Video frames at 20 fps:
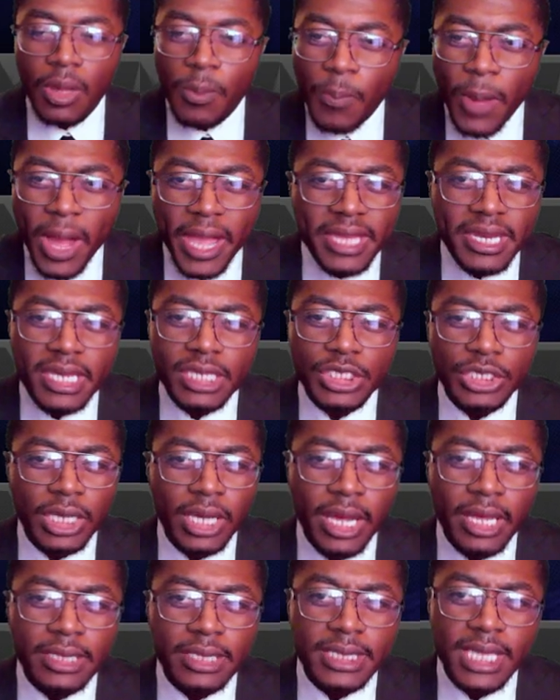By any
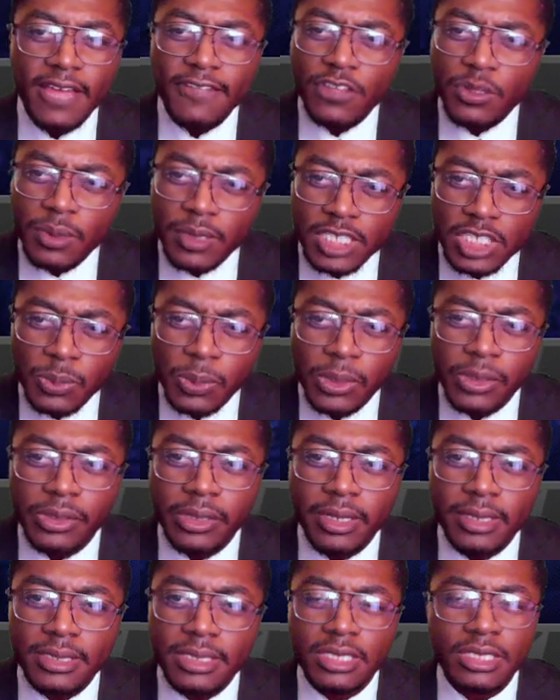chance, have you
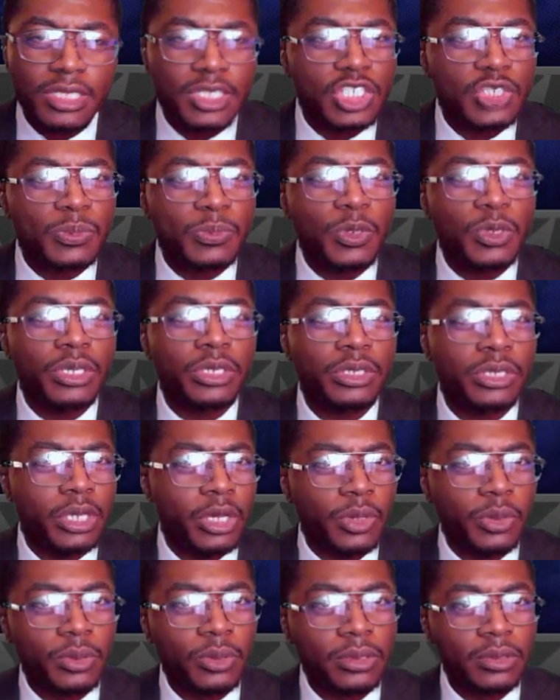experienced the disputed
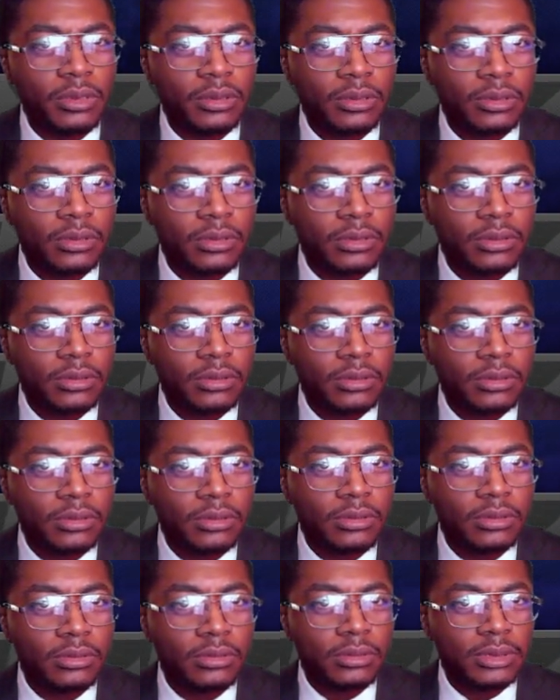node?
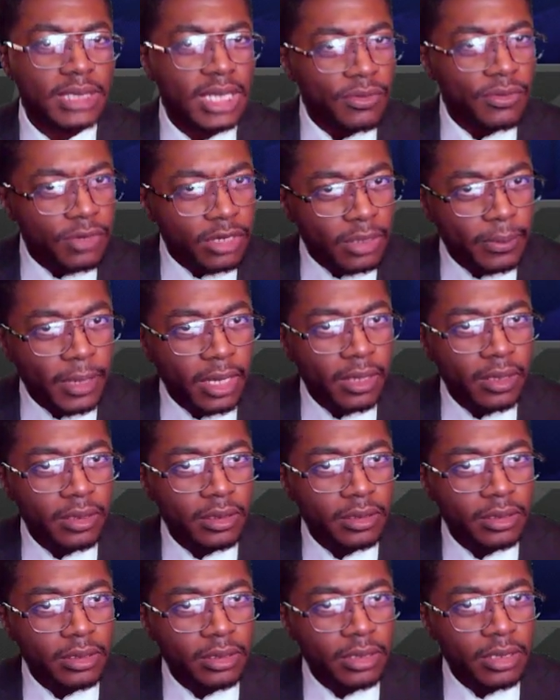Does that ring a bell?
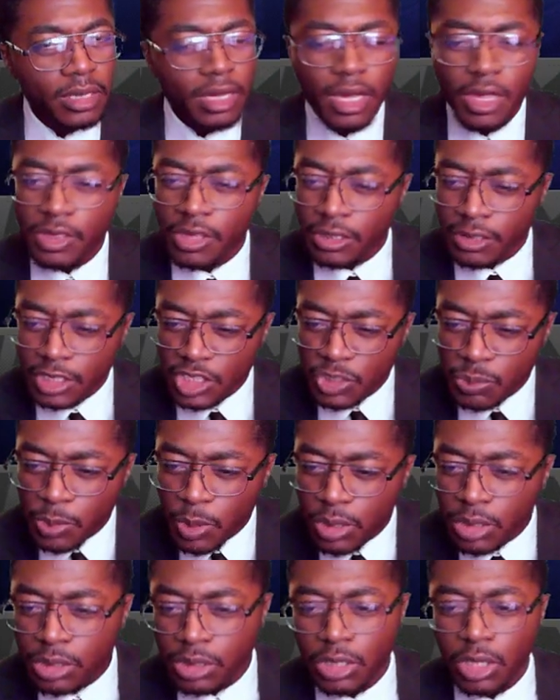The
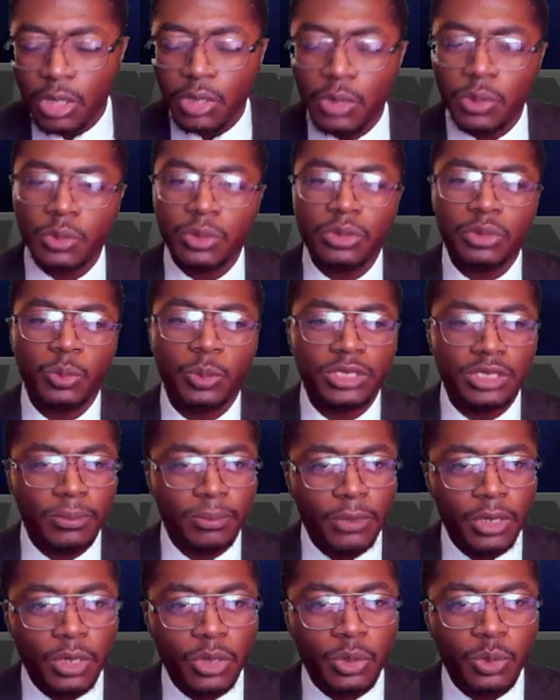disputed node was a
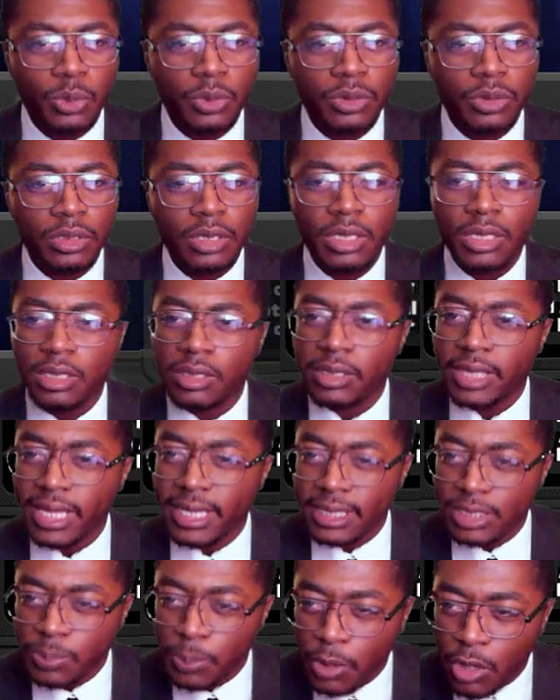mode that
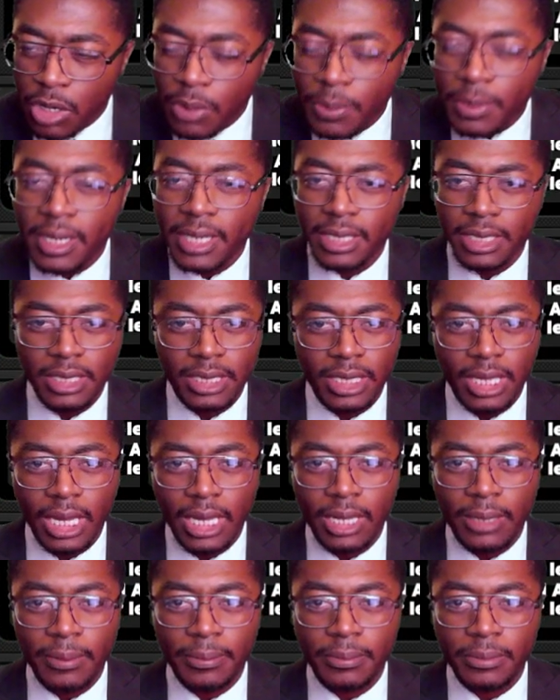is permanent in the
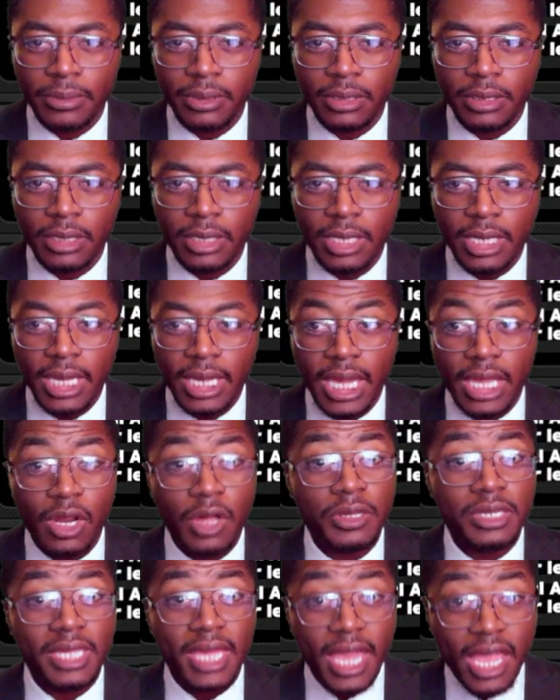game, and
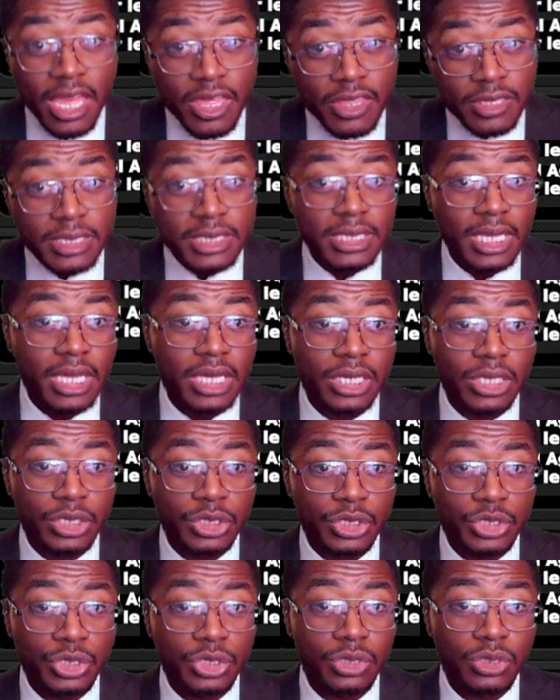on the 8th
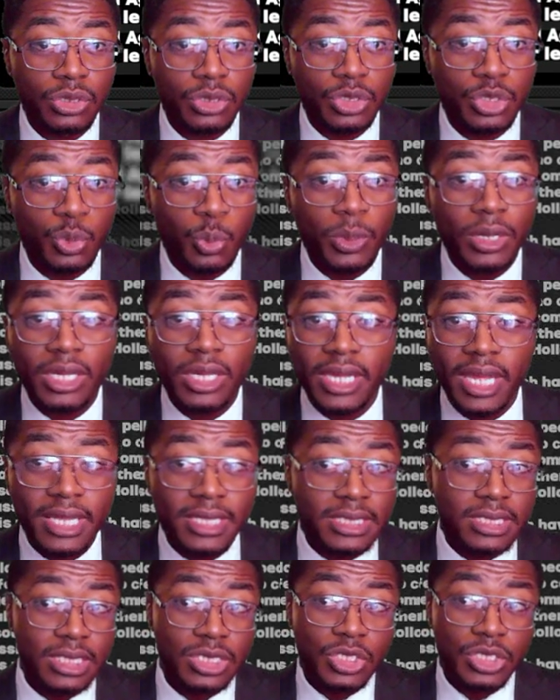stage, you went
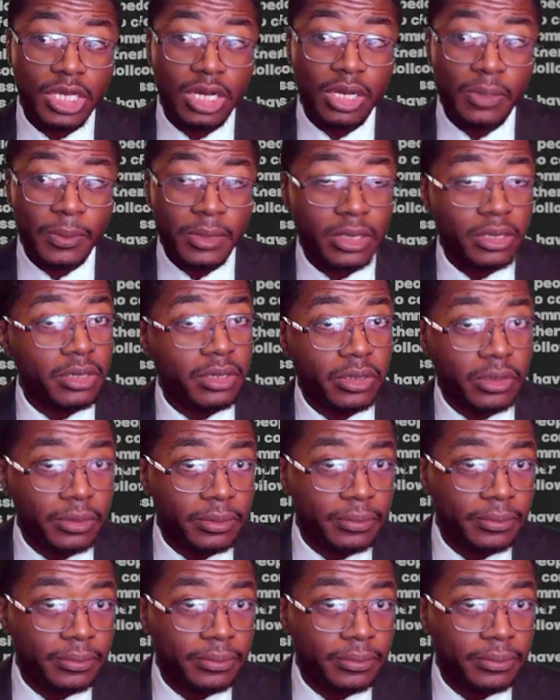against this gentleman here,